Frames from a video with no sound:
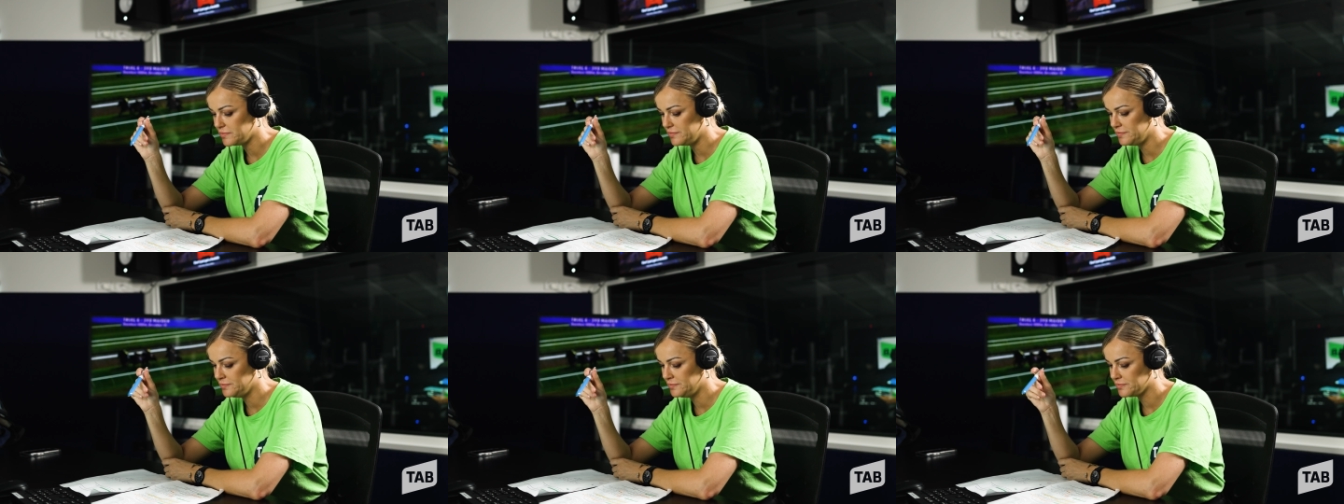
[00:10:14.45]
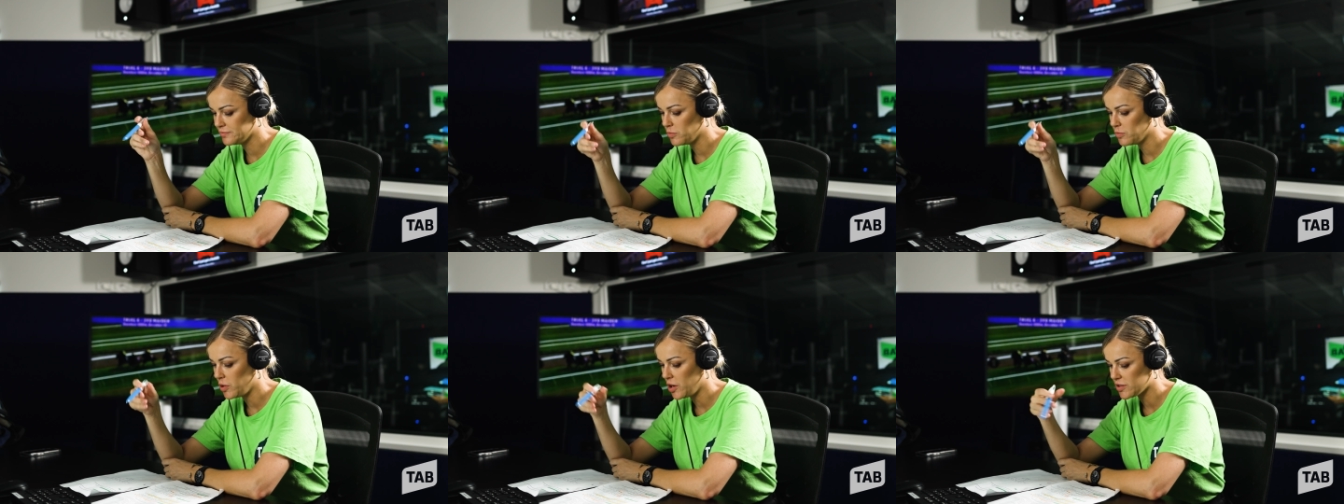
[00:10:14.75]

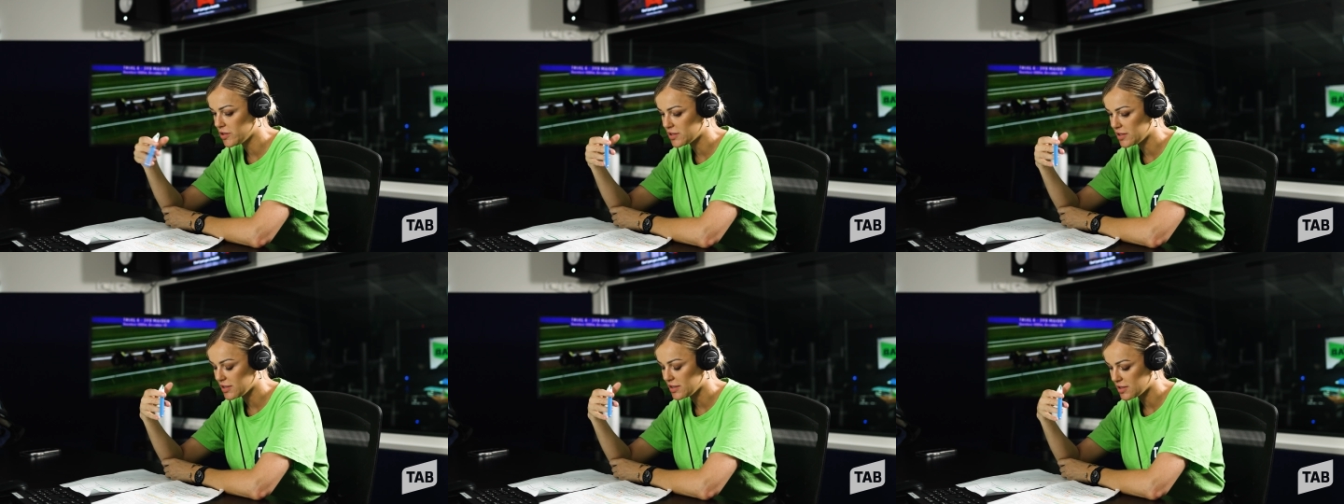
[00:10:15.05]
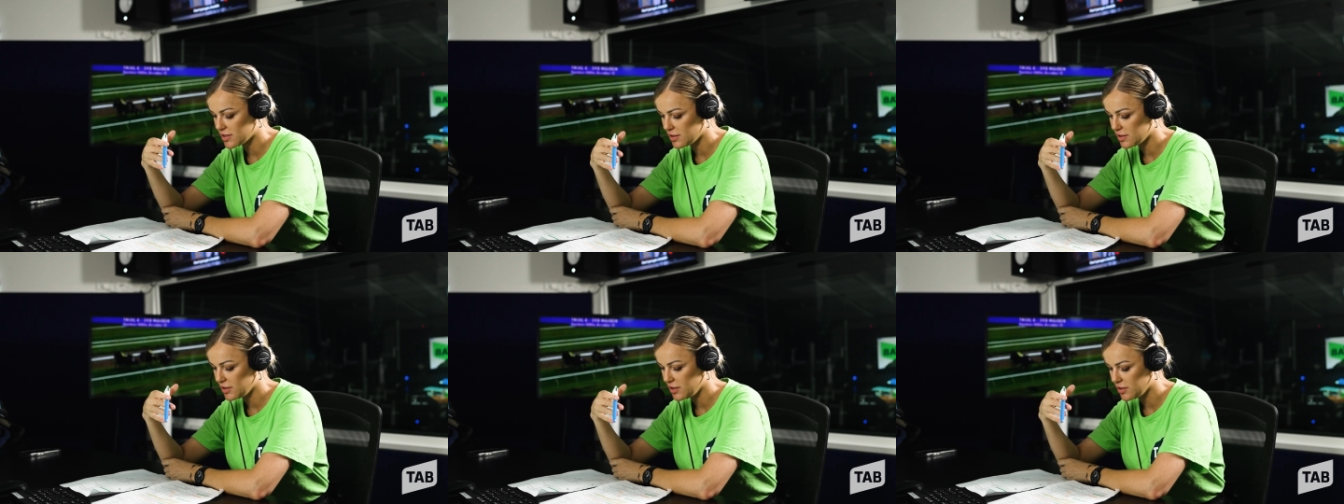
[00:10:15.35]
to, whilst
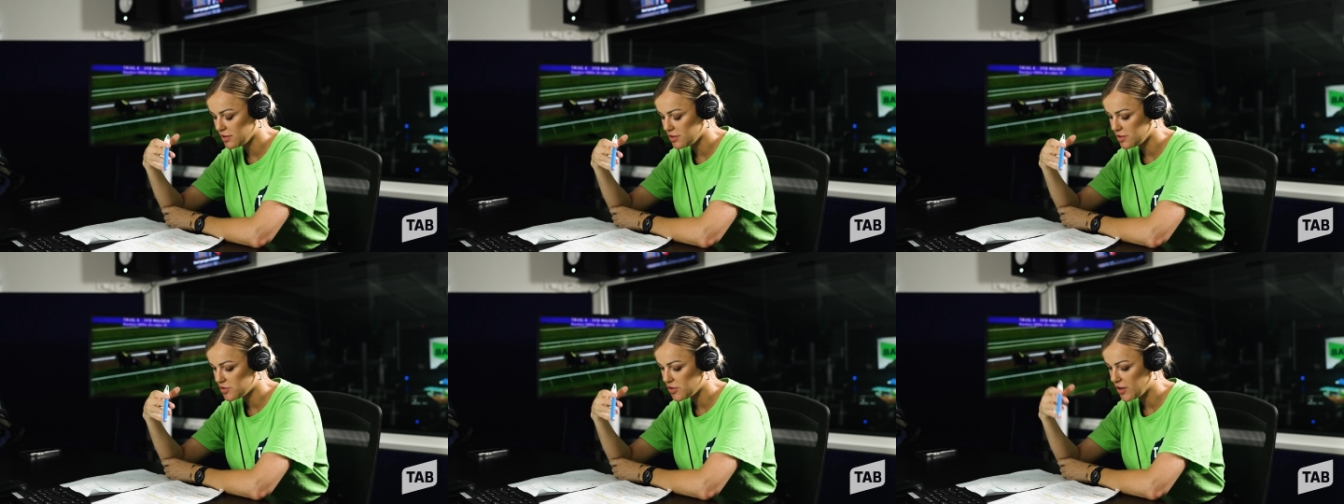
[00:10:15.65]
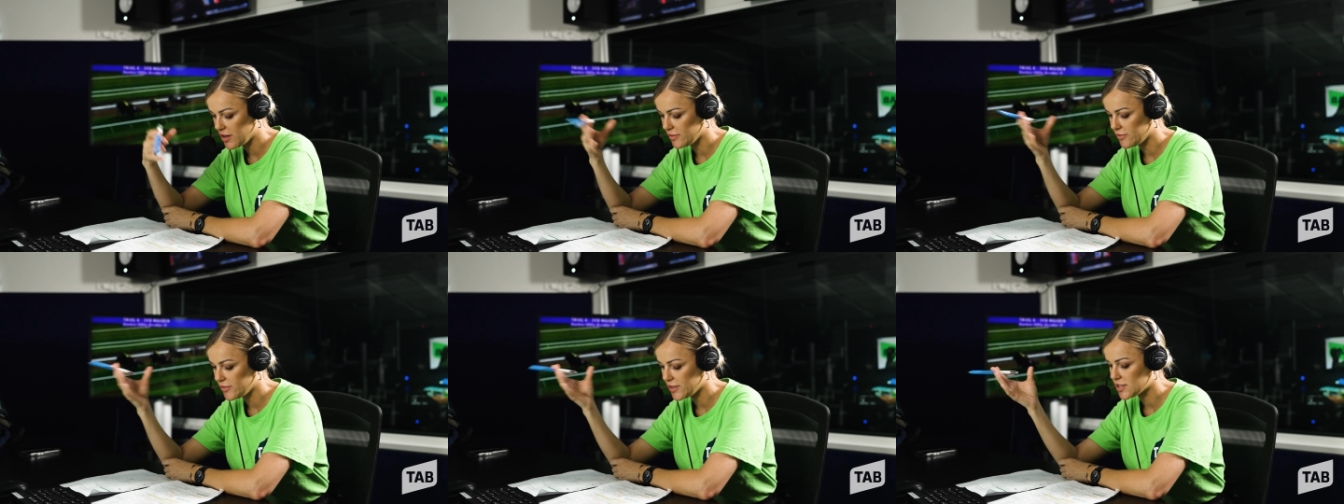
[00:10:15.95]
you're
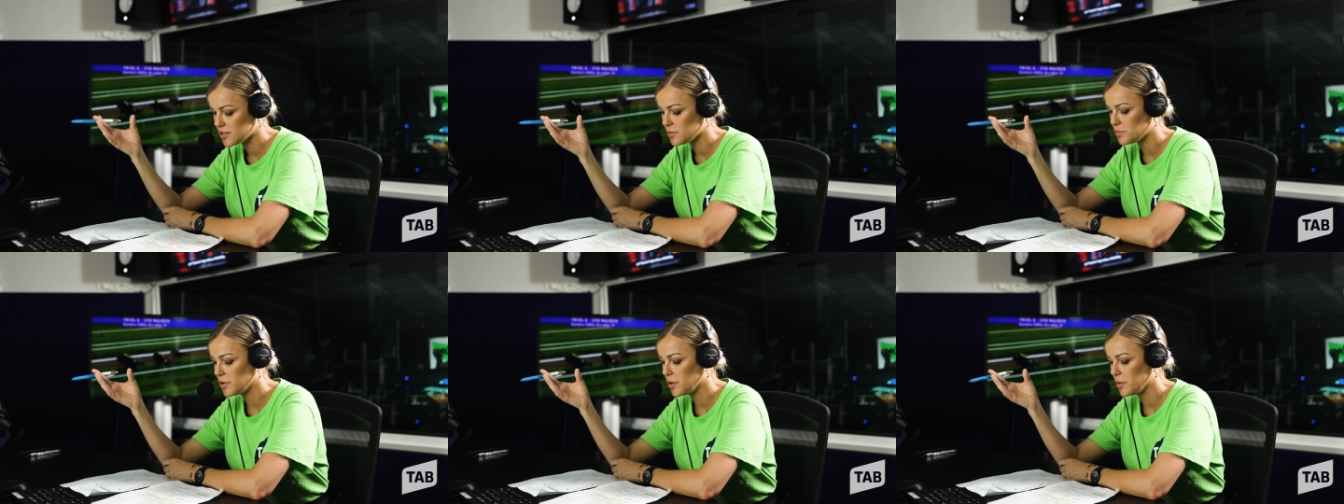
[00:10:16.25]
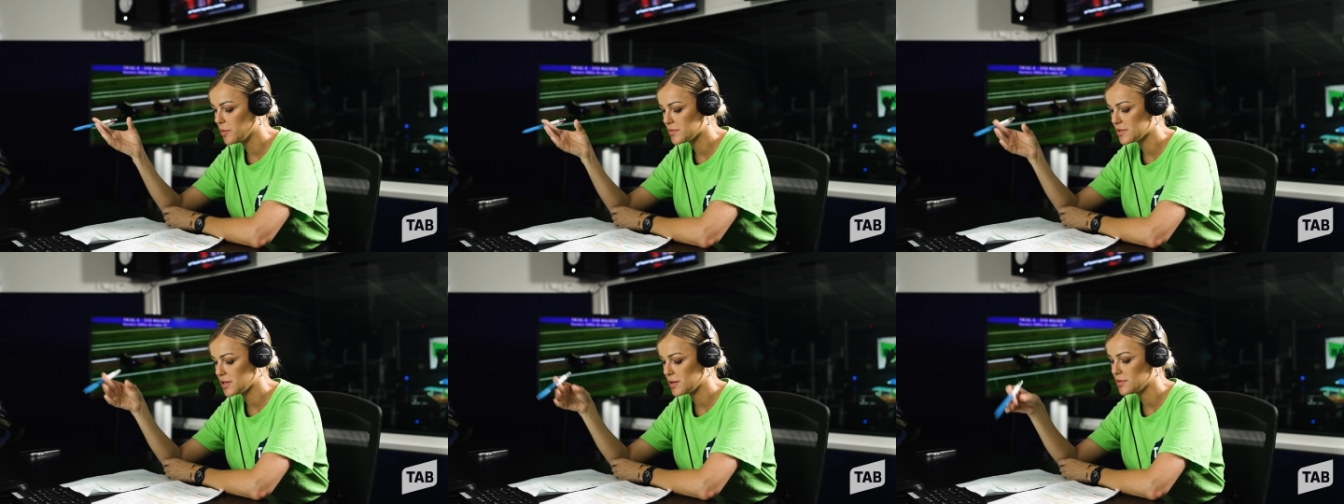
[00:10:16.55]
trying to fix a
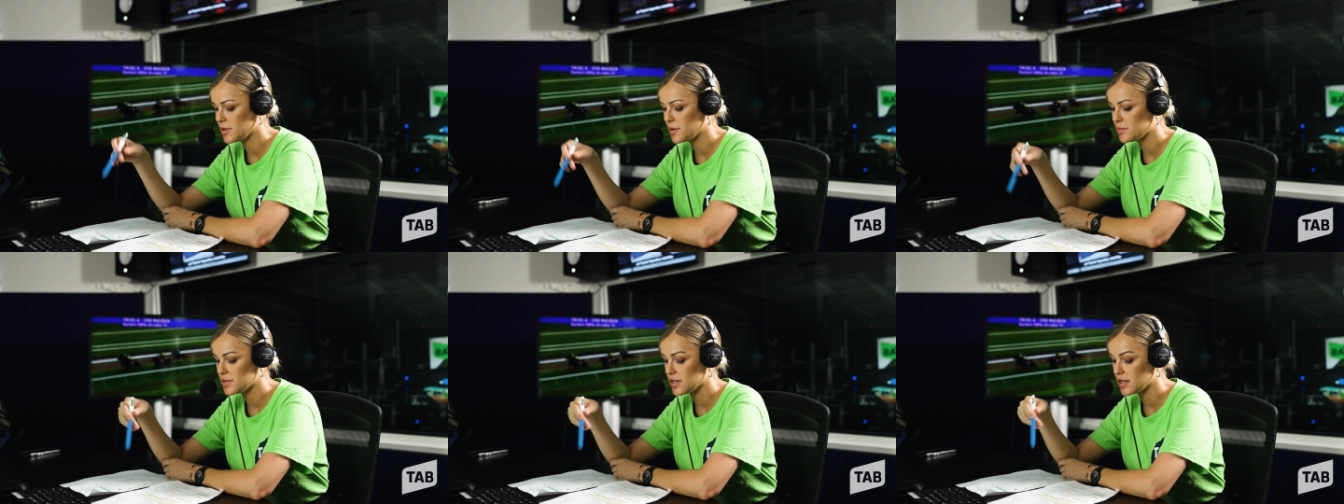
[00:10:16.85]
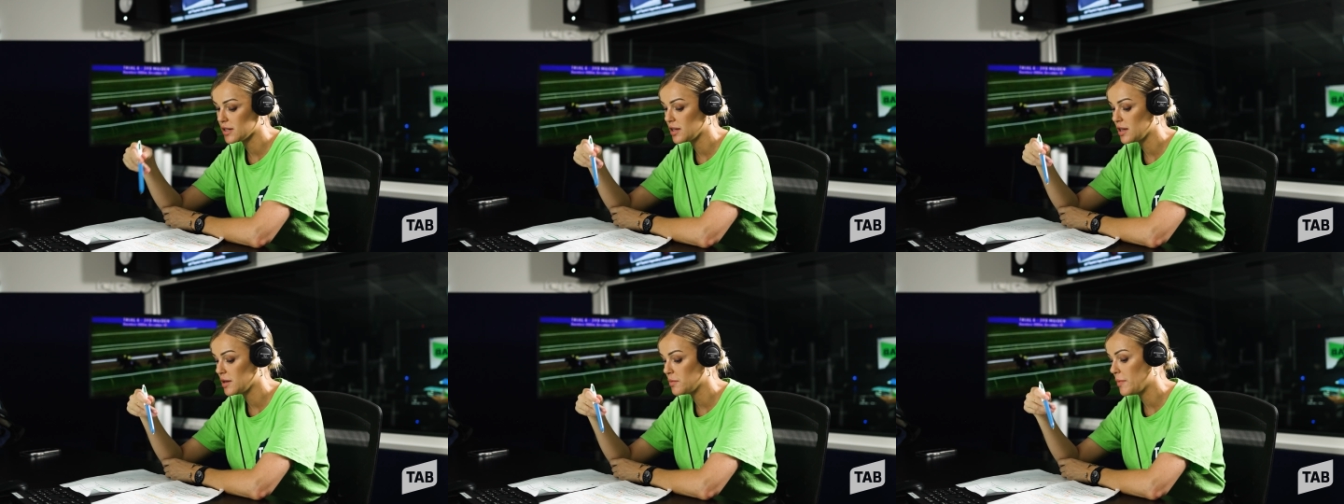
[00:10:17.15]
problem, sometimes
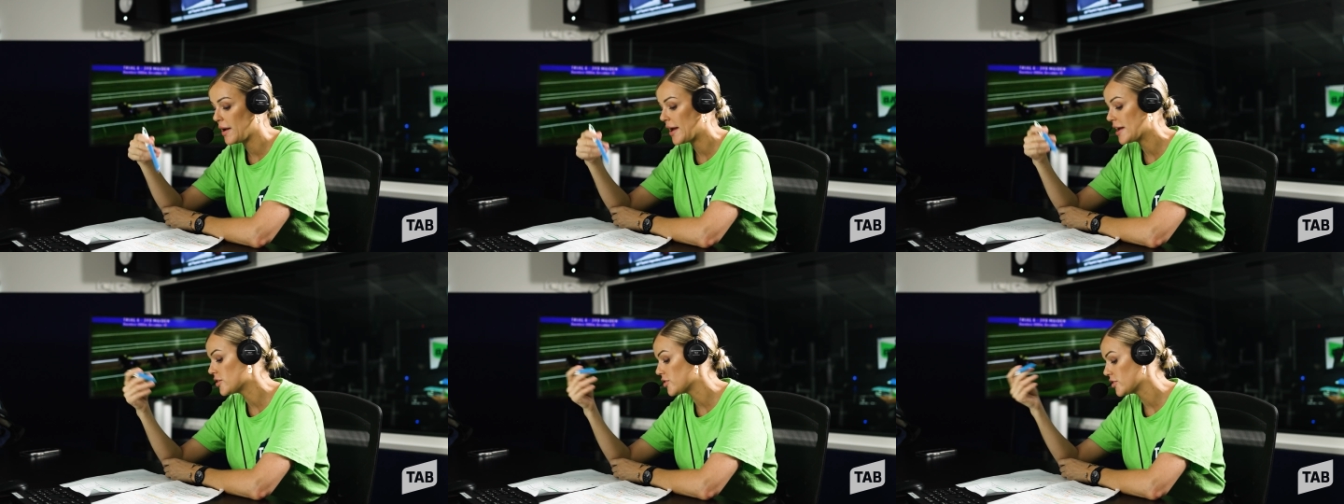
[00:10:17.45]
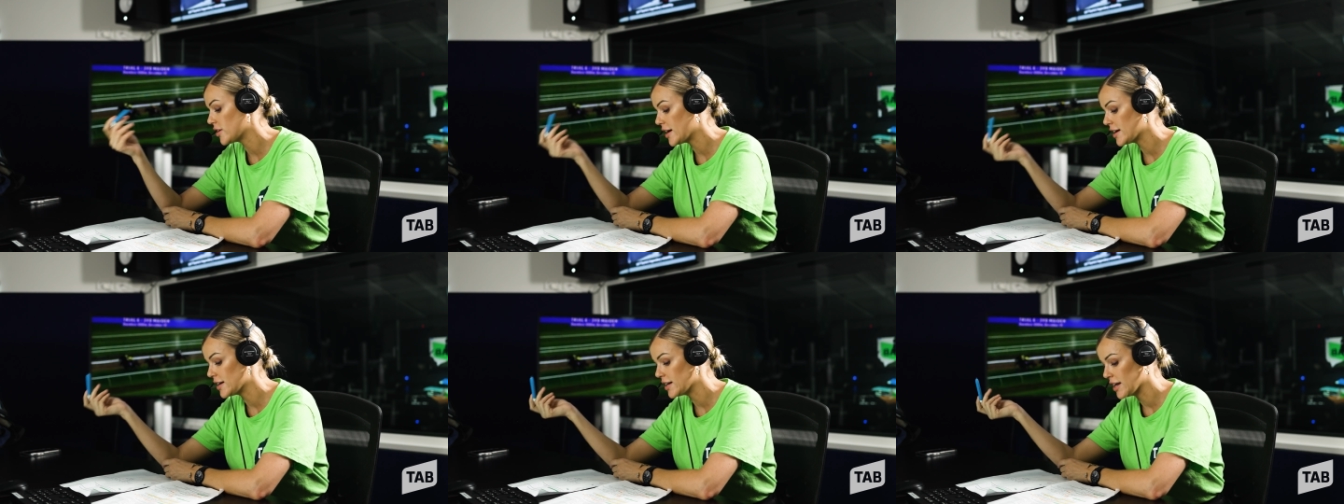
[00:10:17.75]
it may
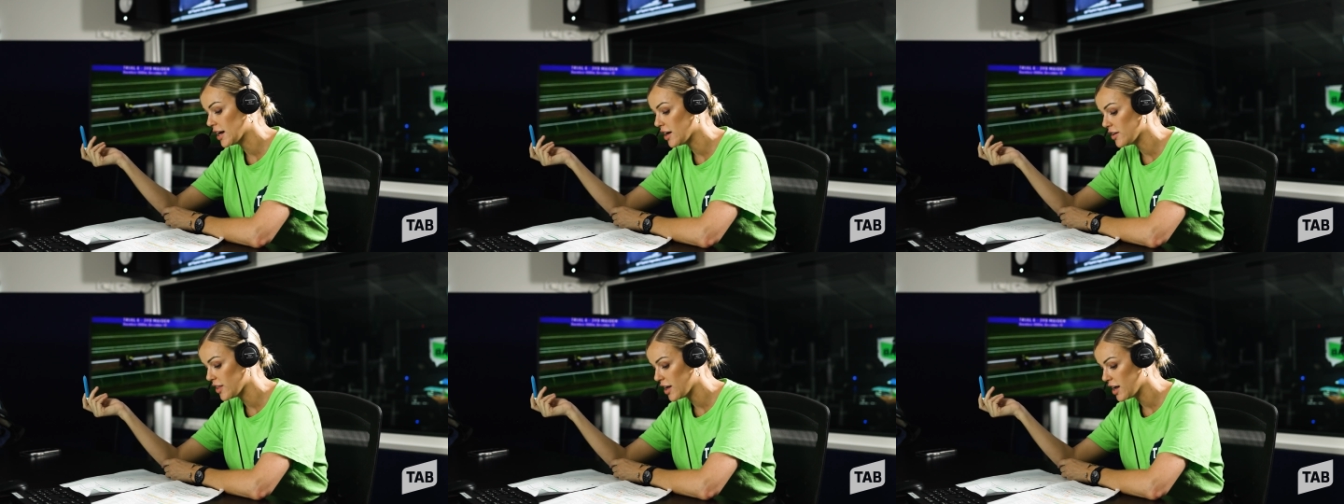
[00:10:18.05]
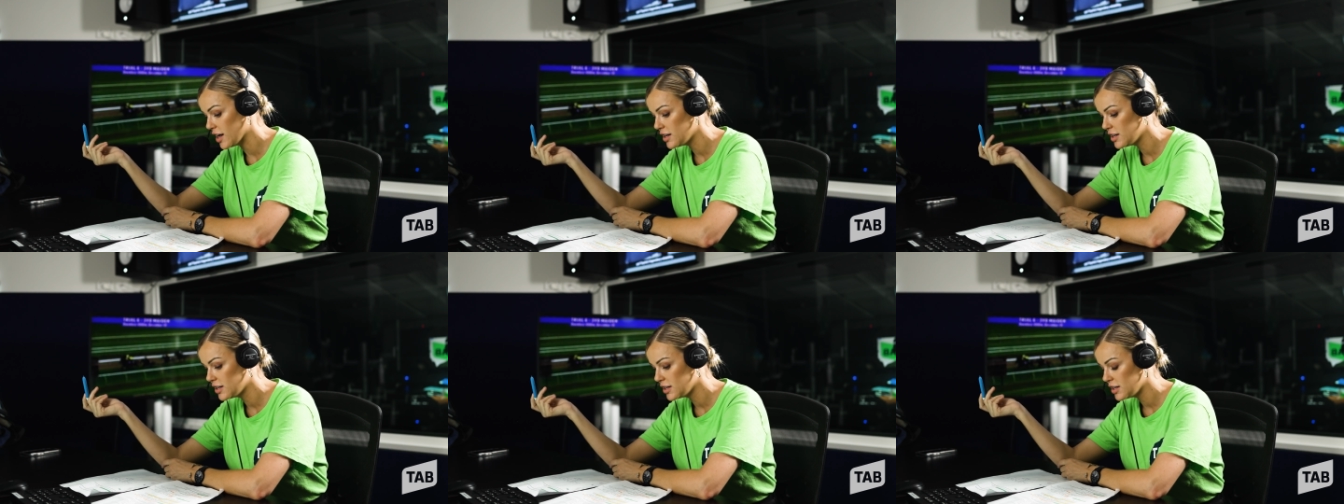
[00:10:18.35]
create another,